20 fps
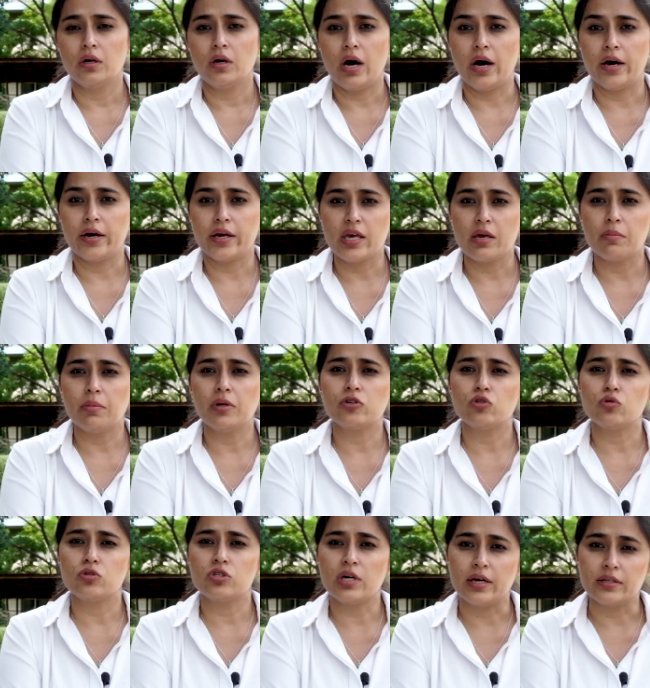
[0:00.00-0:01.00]
are able to
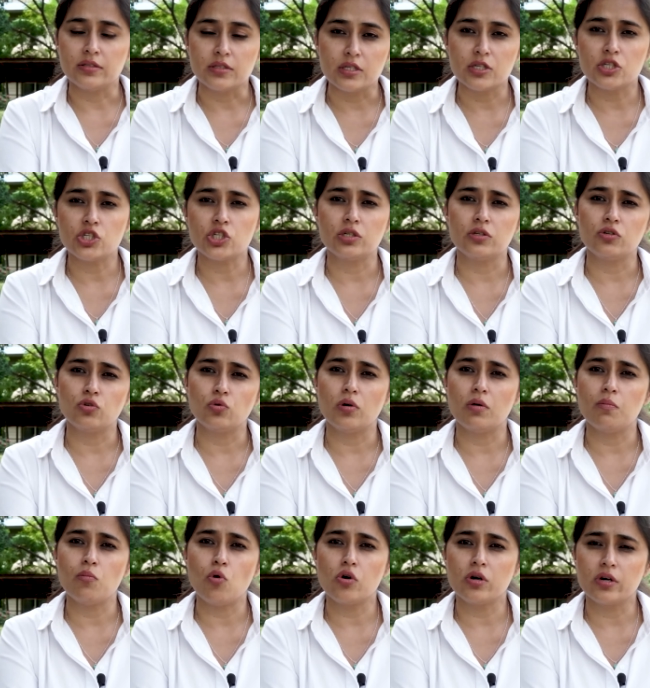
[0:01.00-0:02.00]
transition to a
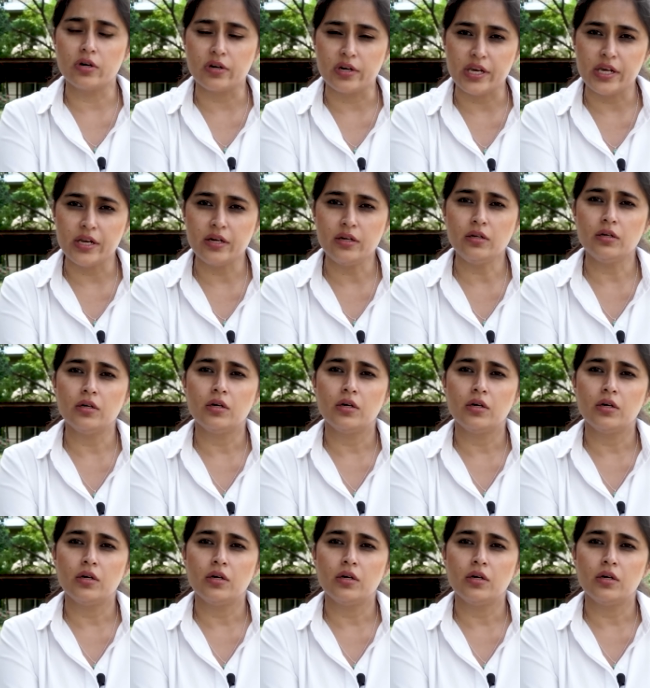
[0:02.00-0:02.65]
more green,